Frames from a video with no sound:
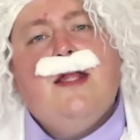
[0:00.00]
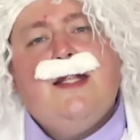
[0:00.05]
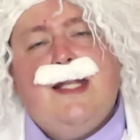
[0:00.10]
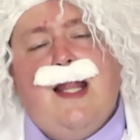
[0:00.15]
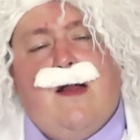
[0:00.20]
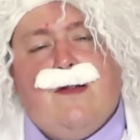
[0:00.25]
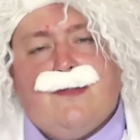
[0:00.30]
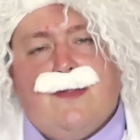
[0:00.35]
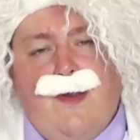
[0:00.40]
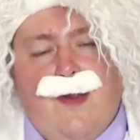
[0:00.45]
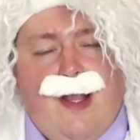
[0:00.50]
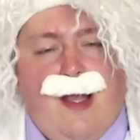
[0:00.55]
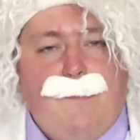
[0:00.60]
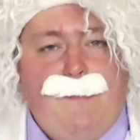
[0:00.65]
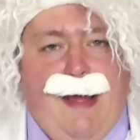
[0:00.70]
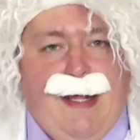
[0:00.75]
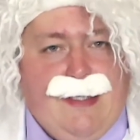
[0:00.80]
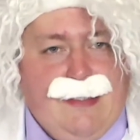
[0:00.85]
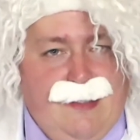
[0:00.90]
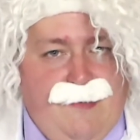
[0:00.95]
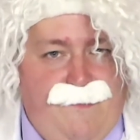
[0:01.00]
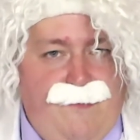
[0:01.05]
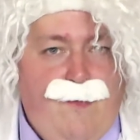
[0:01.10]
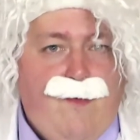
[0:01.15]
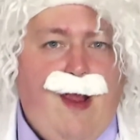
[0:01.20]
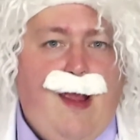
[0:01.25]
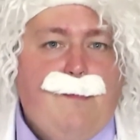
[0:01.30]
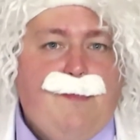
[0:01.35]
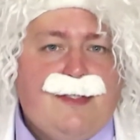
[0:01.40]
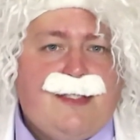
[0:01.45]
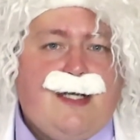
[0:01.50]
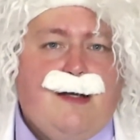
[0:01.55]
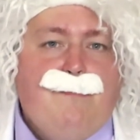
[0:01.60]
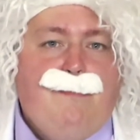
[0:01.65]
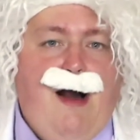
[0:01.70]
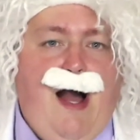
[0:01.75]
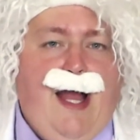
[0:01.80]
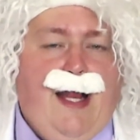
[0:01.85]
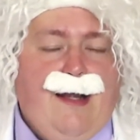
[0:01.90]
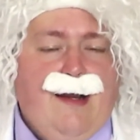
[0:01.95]
Now during a battle, if you are able to
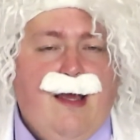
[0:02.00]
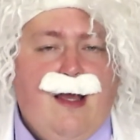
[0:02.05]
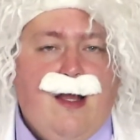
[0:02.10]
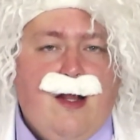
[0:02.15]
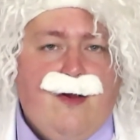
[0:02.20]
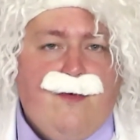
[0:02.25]
combine